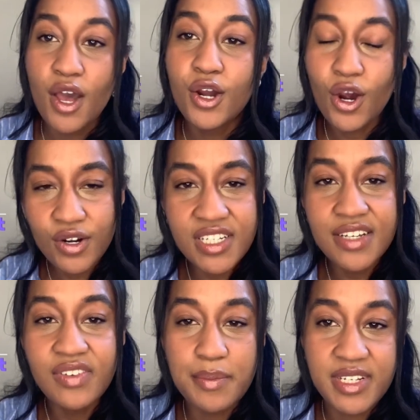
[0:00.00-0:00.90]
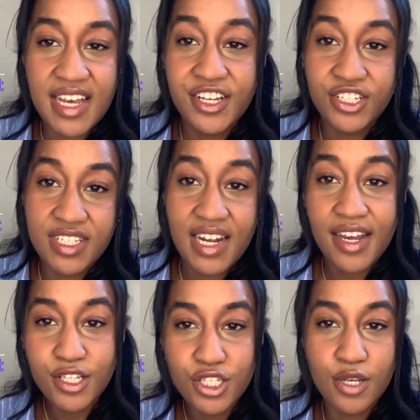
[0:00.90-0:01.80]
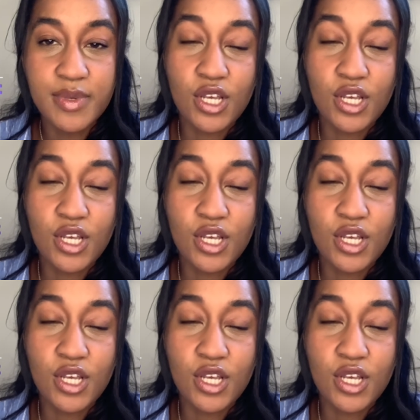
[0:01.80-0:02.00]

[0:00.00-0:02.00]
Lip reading: Cognitive limitations let consumers